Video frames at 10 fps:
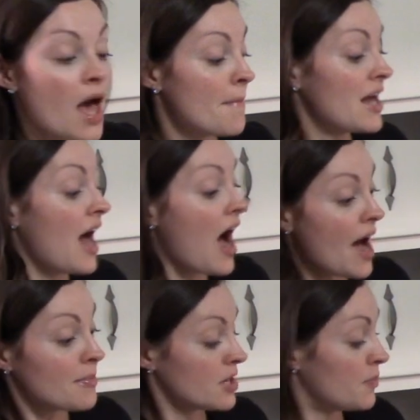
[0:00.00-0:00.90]
But
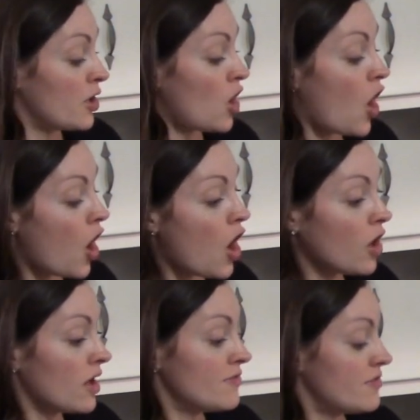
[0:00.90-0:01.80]
I'm gonna put
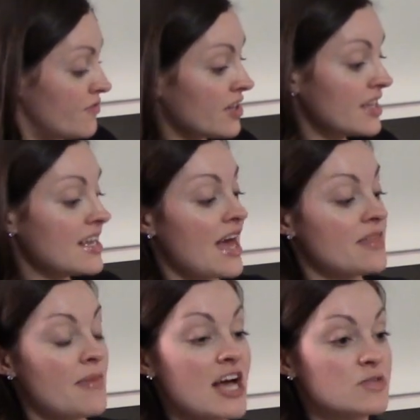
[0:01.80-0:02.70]
all of the filling and the
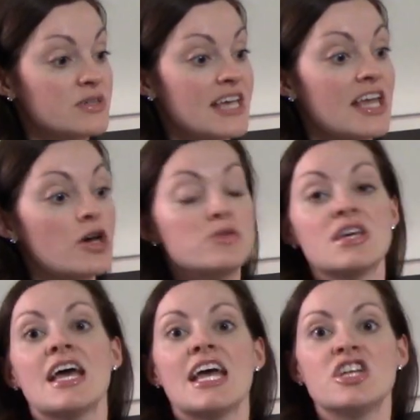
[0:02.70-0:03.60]
mashed potatoes
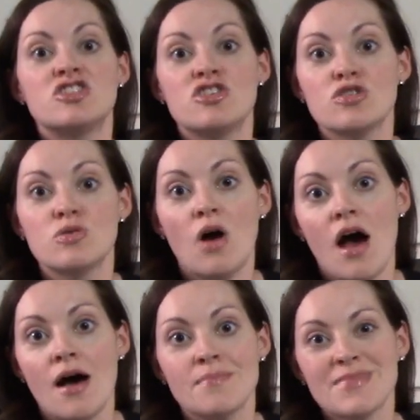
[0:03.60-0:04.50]
into
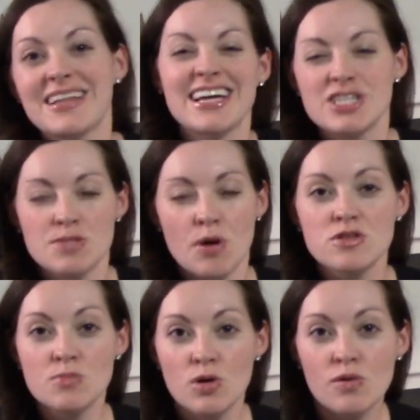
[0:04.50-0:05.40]
um, like a
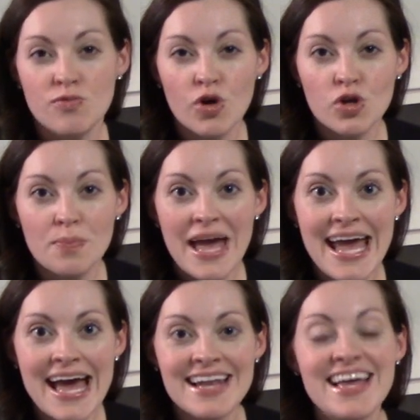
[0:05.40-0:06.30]
disposable foil
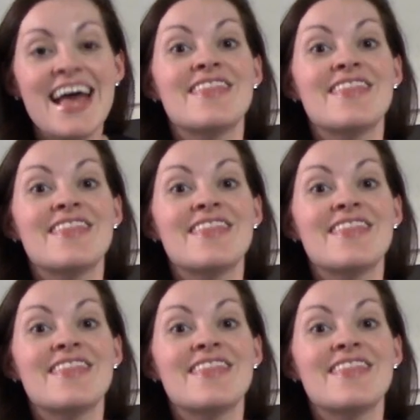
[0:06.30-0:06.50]
pan.